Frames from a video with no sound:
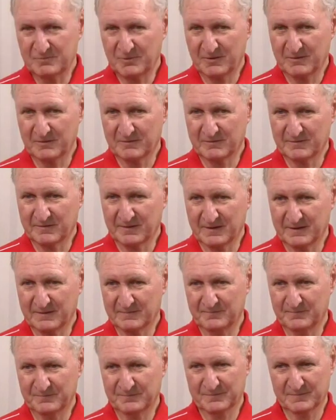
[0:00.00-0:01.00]
plant uh,
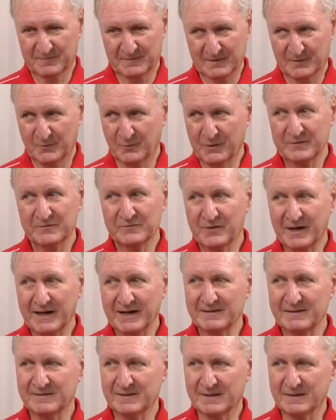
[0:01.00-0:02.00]
in the West
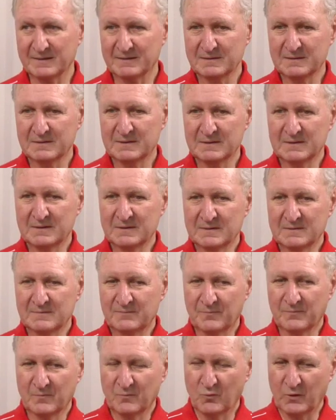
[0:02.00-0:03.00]
Rand here,
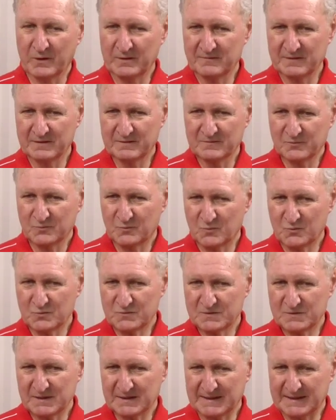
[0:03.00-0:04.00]
wanting to
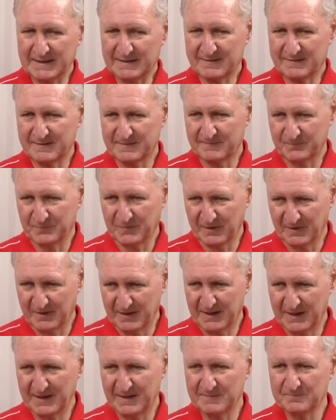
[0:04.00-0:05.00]
also get
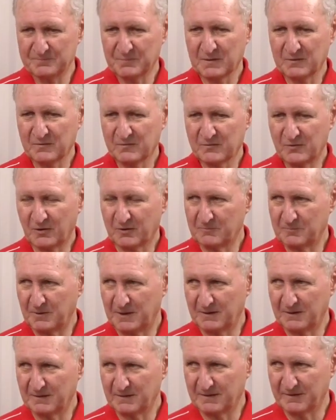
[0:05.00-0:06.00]
their
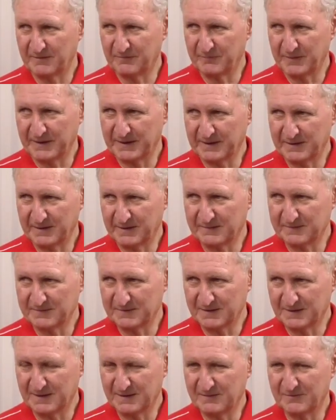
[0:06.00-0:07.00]
stockpile of
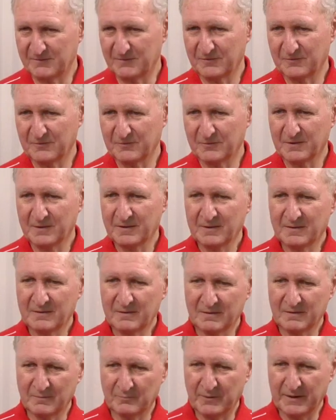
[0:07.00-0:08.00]
manganese into
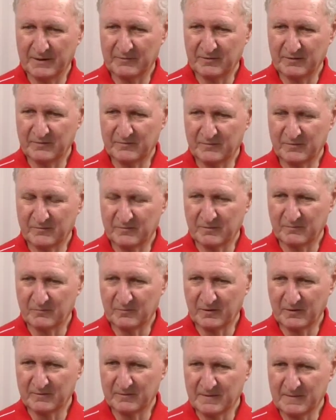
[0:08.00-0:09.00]
the battery system.
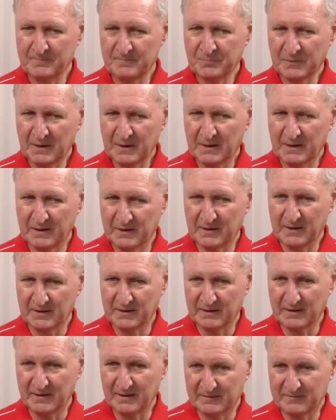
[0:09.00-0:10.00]
So it,
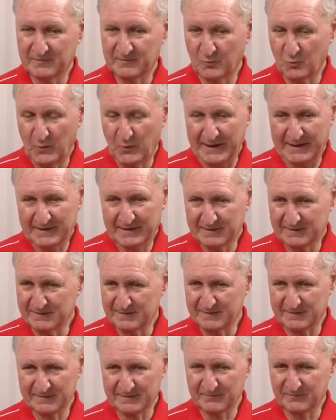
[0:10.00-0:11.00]
it, it's
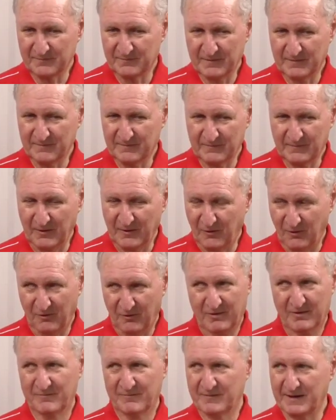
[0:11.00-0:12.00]
awakened a, a
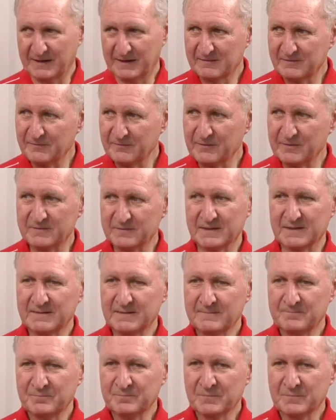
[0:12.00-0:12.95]
lot of activity.